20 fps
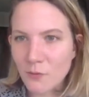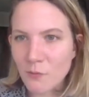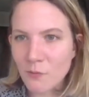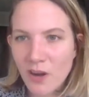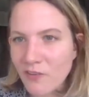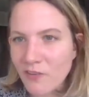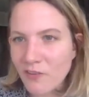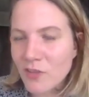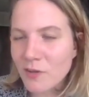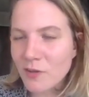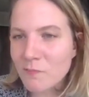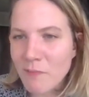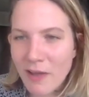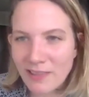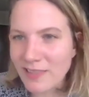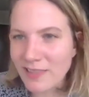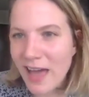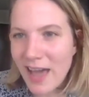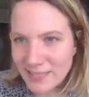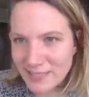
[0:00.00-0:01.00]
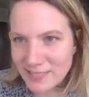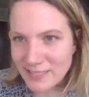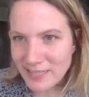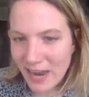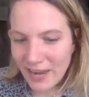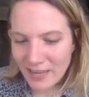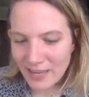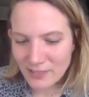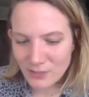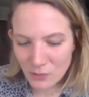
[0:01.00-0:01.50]
one of the, my last
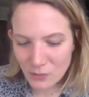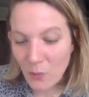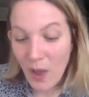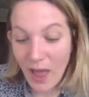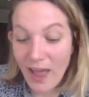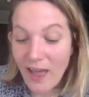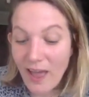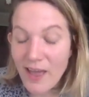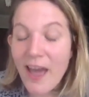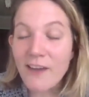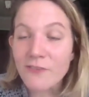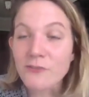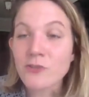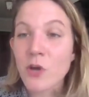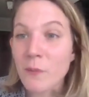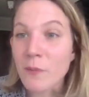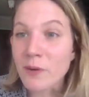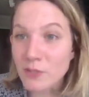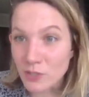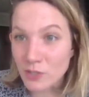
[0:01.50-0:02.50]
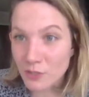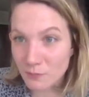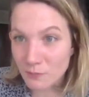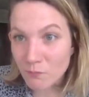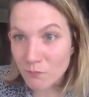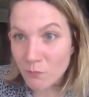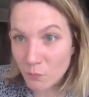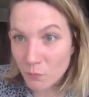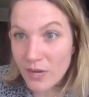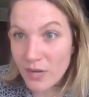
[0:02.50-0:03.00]
diets, so a- after I went to
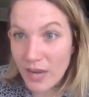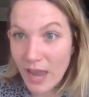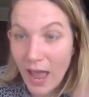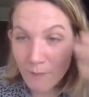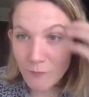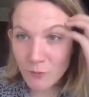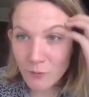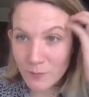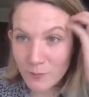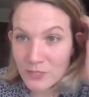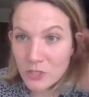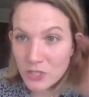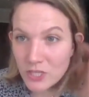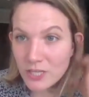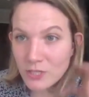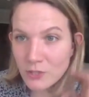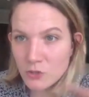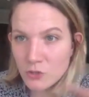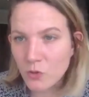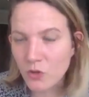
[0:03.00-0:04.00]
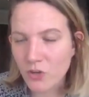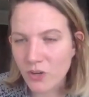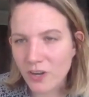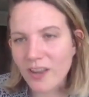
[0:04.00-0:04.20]
rehab for binge eating disorder,